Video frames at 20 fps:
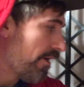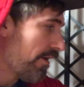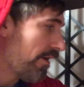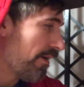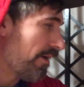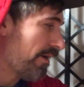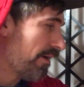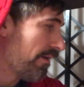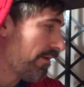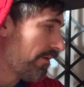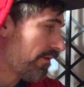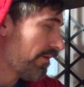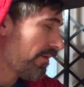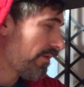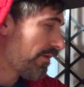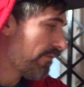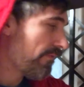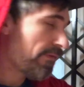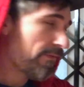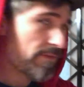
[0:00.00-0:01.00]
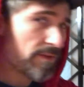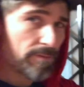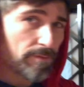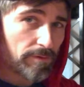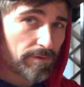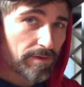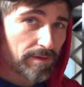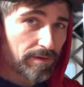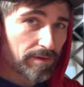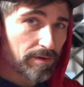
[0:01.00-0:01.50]
And
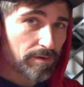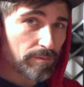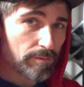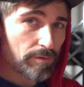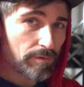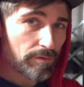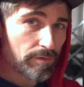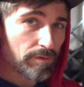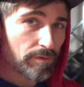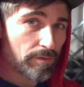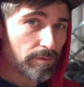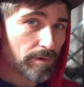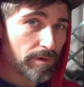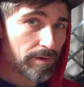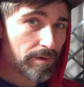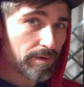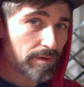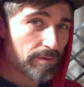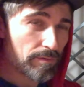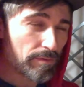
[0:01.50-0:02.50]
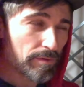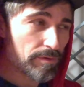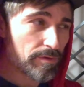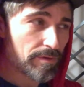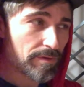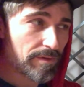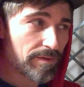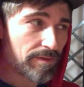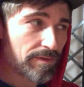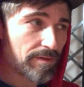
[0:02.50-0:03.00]
50% commercial work, which
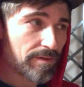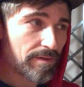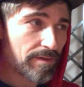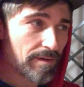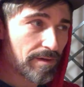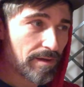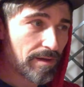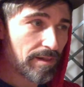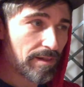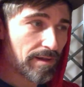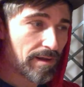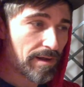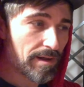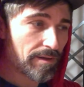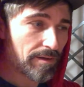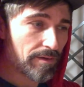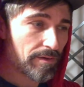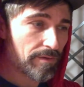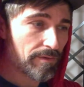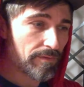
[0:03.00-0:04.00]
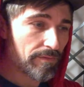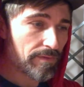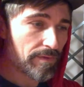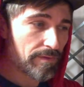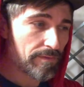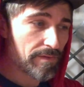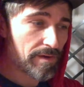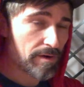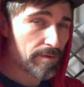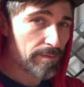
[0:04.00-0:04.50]
is a lot of
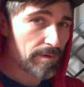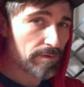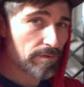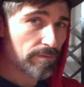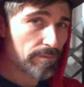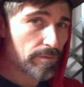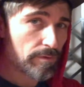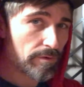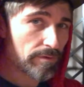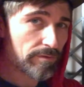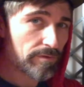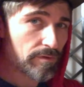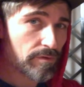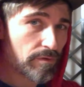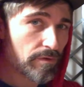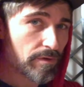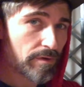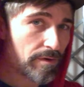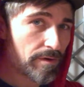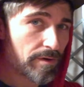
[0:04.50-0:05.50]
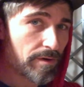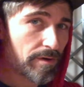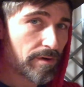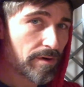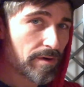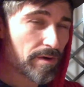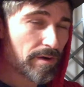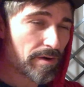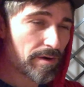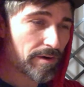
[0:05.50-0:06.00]
environmental
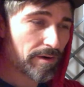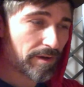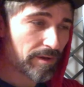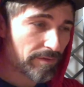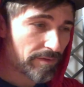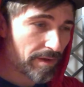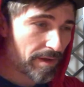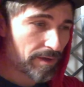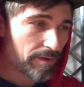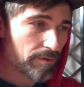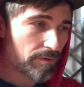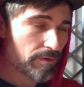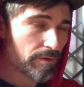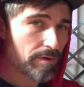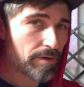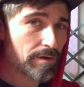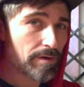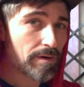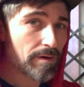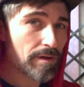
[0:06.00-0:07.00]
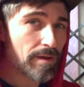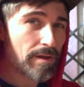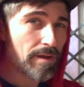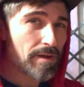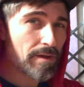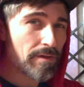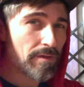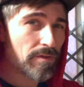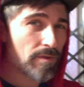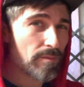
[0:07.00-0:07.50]
portraiture, architecture,
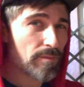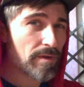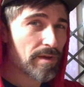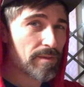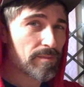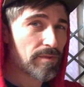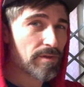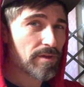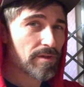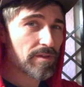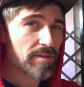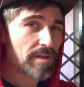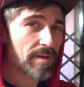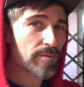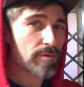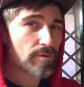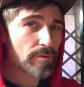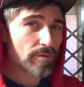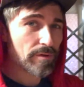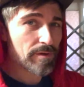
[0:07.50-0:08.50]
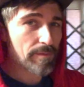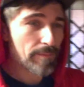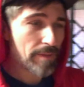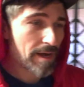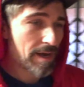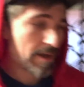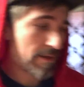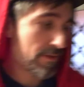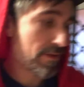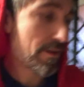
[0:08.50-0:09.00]
sometimes conceptual
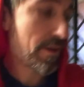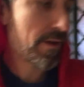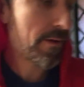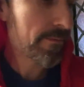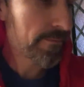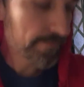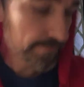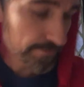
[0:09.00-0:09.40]
compositing.